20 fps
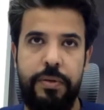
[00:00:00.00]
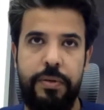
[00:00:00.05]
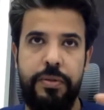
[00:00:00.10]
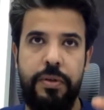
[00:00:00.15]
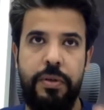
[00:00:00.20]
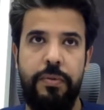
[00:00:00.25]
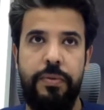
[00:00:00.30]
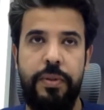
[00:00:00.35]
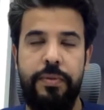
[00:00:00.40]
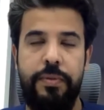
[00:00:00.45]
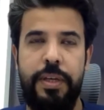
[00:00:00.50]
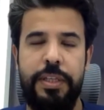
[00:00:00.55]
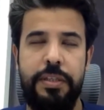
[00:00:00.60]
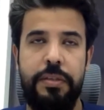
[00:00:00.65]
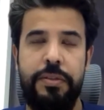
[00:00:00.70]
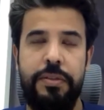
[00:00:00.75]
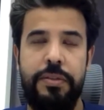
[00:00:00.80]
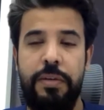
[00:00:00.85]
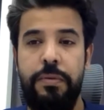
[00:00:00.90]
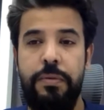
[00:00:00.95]
So when the
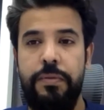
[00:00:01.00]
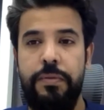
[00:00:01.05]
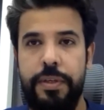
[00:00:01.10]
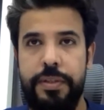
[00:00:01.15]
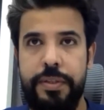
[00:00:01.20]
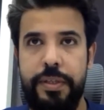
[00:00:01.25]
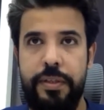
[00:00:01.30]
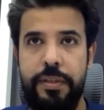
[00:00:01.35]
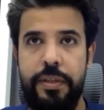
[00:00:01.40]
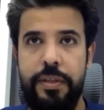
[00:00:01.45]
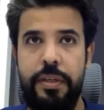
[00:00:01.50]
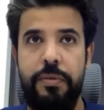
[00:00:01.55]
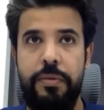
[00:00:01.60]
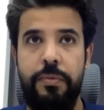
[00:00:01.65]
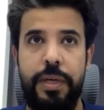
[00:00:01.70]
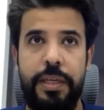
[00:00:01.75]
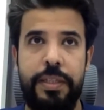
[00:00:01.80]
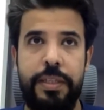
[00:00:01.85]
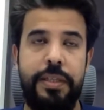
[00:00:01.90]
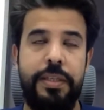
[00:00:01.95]
patient is going for CT,
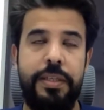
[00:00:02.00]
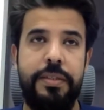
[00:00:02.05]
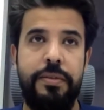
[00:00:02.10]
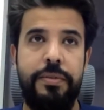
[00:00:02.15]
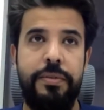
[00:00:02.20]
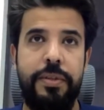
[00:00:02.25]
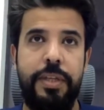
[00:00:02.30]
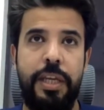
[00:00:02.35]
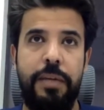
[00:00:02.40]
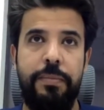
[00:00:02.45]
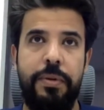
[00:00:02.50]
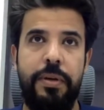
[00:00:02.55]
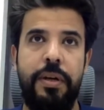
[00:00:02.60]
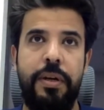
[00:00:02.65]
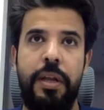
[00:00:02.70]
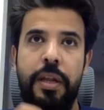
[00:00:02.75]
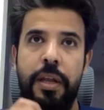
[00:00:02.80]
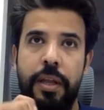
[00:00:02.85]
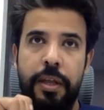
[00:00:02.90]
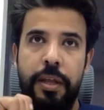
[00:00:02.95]
once he is on table,
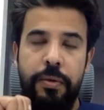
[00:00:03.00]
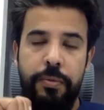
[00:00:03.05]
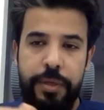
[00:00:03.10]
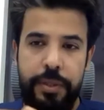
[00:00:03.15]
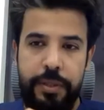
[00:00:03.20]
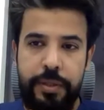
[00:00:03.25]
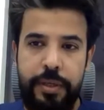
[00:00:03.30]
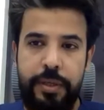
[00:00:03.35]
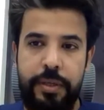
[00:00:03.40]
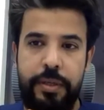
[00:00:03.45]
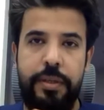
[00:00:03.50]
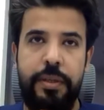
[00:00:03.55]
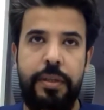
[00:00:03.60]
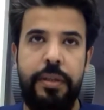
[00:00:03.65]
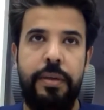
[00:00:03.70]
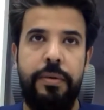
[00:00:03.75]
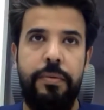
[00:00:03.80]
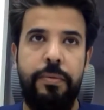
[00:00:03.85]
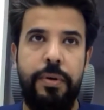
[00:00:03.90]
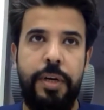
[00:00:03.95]
we drink
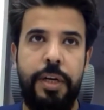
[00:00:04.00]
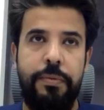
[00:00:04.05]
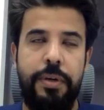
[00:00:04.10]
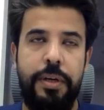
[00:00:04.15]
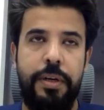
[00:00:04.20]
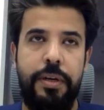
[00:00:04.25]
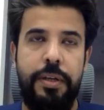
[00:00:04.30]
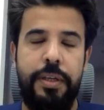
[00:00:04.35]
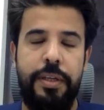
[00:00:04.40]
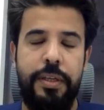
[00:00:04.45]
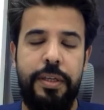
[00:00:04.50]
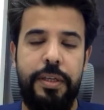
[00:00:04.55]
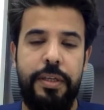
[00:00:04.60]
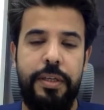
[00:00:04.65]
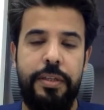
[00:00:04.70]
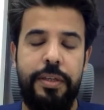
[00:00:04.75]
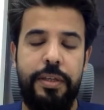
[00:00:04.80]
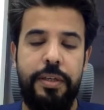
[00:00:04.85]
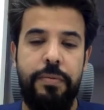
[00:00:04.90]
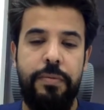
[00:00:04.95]
he
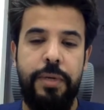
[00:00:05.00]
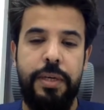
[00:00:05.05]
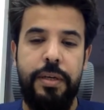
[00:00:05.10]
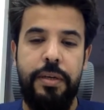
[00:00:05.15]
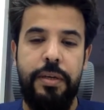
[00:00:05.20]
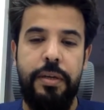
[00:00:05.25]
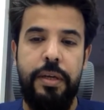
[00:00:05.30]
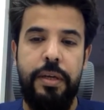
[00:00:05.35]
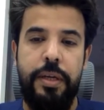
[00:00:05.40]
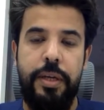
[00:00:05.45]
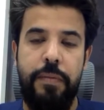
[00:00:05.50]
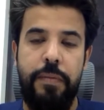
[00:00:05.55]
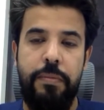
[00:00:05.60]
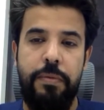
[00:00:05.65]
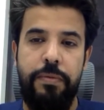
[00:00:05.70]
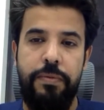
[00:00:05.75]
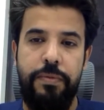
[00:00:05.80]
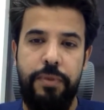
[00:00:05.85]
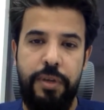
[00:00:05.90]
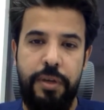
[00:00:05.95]
drink 1 cup
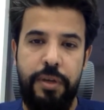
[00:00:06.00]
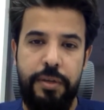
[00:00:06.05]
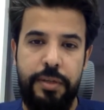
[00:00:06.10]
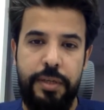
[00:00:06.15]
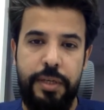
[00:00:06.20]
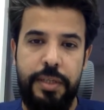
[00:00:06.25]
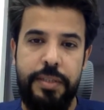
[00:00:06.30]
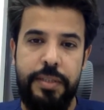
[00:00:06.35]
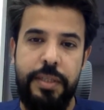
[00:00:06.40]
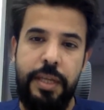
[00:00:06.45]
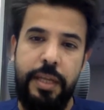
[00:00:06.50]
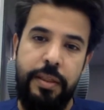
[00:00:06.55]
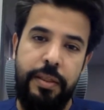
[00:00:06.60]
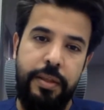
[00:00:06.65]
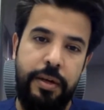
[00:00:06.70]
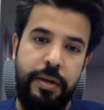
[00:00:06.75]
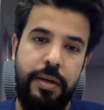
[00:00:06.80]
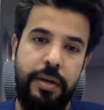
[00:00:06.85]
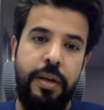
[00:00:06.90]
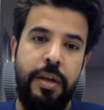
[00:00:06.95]
of contrast, and
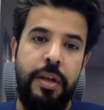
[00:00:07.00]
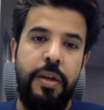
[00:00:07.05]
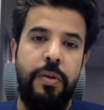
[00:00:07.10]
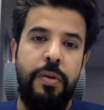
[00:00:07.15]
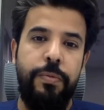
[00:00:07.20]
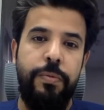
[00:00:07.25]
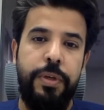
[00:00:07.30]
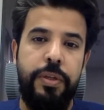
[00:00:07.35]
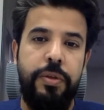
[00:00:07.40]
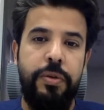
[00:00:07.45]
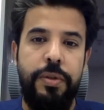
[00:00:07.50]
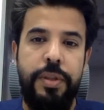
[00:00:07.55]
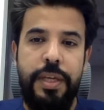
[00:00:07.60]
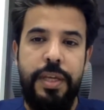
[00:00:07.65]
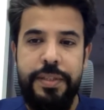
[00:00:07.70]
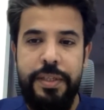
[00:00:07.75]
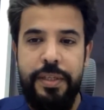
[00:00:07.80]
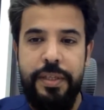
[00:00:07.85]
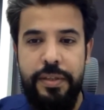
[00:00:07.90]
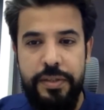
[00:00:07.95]
then we do the
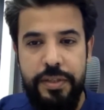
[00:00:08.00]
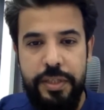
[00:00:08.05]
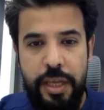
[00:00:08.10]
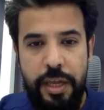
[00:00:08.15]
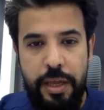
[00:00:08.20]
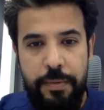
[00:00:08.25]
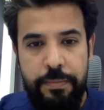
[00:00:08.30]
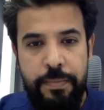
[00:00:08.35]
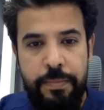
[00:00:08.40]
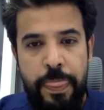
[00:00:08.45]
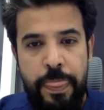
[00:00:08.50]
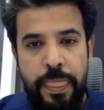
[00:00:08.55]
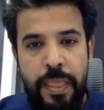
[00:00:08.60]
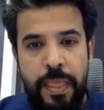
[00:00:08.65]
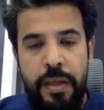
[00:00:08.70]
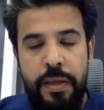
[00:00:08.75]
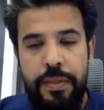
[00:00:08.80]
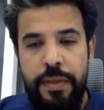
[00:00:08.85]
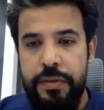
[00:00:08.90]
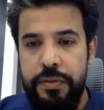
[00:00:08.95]
CT scan.
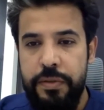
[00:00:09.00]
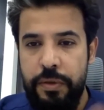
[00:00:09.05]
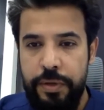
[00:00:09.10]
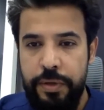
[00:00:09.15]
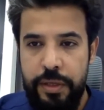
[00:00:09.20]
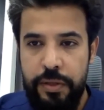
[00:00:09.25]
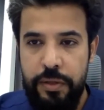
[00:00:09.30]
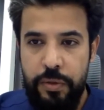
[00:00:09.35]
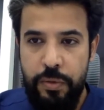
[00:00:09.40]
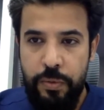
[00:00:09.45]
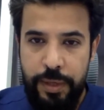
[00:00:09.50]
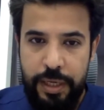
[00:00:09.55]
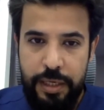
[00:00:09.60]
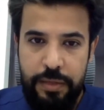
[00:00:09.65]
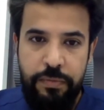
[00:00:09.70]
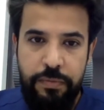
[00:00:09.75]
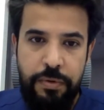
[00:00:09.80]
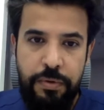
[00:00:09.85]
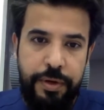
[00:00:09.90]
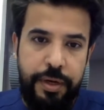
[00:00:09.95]
There is no need to
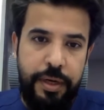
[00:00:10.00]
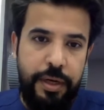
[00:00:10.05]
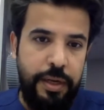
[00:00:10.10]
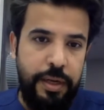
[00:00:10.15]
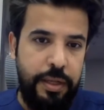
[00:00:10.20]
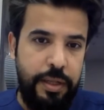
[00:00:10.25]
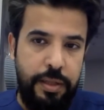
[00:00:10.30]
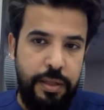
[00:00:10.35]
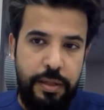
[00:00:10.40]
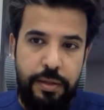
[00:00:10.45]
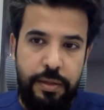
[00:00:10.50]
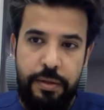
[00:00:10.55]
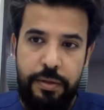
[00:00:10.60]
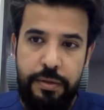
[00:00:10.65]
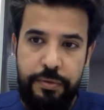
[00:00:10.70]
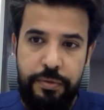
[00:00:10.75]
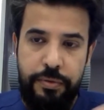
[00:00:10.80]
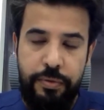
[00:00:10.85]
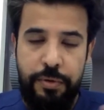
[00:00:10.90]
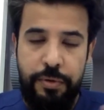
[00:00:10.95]
wait for
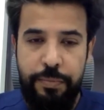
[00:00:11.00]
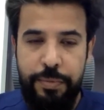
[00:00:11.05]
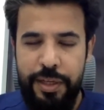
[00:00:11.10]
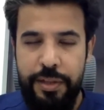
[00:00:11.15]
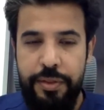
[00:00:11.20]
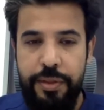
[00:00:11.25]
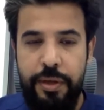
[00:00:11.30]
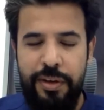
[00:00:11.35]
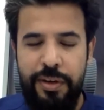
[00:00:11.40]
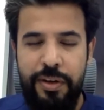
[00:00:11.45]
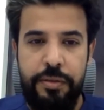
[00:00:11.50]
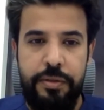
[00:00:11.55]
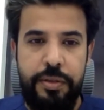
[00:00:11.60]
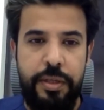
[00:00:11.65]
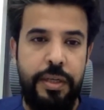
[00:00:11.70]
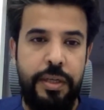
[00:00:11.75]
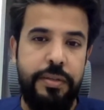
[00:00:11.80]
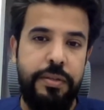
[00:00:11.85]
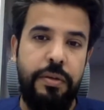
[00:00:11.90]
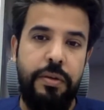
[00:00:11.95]
to complete the
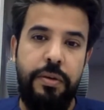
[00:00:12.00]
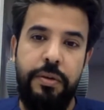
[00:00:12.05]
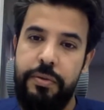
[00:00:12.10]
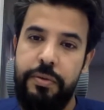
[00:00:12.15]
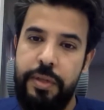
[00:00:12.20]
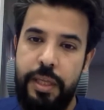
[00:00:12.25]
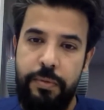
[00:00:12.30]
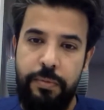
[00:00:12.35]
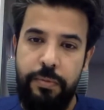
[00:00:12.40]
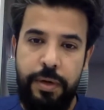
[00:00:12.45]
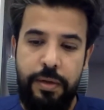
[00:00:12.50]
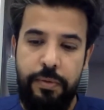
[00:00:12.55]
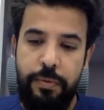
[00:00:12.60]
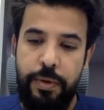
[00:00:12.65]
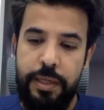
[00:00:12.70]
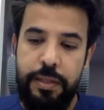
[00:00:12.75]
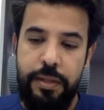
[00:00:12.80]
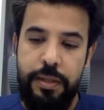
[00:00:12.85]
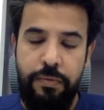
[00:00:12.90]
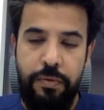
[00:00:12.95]
contrast or
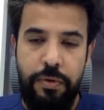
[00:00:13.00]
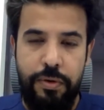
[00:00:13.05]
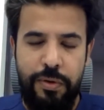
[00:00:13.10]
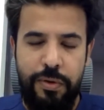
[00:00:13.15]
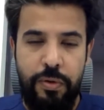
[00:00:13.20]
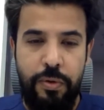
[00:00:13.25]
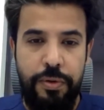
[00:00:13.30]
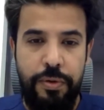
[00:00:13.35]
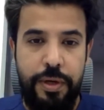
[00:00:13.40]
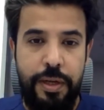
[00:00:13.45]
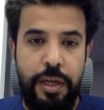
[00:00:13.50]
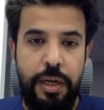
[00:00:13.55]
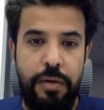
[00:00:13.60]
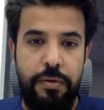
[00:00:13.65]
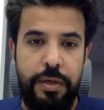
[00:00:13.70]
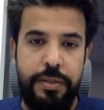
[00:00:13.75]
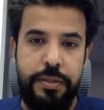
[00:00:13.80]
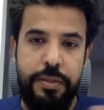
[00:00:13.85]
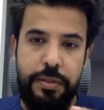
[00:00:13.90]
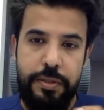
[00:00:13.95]
waiting for 2-3
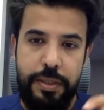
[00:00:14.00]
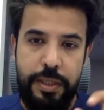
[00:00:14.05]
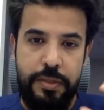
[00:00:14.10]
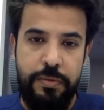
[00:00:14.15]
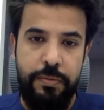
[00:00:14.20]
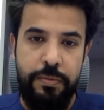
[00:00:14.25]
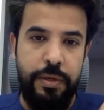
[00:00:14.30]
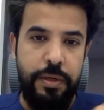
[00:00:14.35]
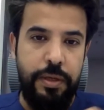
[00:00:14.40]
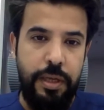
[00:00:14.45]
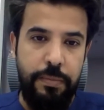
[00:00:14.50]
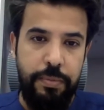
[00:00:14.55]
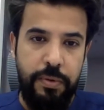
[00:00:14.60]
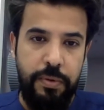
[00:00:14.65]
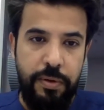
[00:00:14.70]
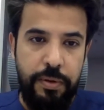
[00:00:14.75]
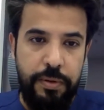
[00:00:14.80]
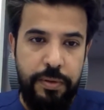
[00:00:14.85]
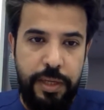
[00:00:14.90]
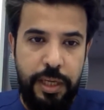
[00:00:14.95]
hours. Just 1 cup
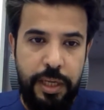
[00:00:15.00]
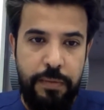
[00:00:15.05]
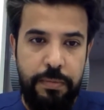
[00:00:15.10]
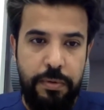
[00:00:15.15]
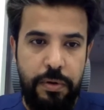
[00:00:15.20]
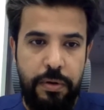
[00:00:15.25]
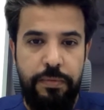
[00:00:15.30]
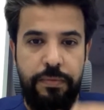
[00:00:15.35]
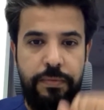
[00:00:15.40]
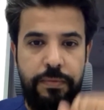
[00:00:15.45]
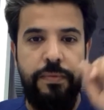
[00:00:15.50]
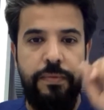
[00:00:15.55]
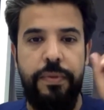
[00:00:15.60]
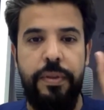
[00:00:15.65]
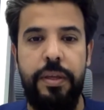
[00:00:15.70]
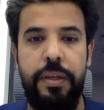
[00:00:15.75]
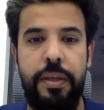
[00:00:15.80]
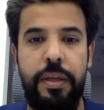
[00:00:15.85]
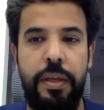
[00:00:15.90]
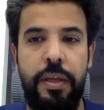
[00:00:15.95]
on table of
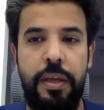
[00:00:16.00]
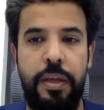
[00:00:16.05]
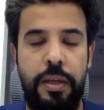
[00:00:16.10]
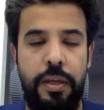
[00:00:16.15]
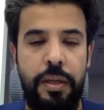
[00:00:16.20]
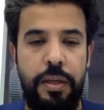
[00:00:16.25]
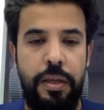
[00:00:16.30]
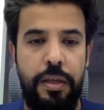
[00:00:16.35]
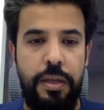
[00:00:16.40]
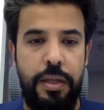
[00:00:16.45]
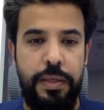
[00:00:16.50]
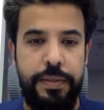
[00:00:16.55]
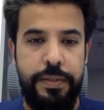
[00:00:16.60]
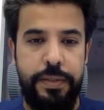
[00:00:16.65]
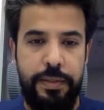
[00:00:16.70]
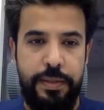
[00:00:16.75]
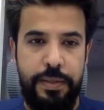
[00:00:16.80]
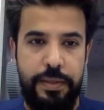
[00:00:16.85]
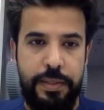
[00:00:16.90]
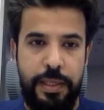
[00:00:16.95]
the
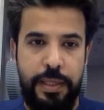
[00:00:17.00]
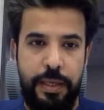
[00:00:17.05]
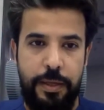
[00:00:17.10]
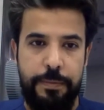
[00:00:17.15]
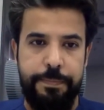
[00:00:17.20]
CT scan.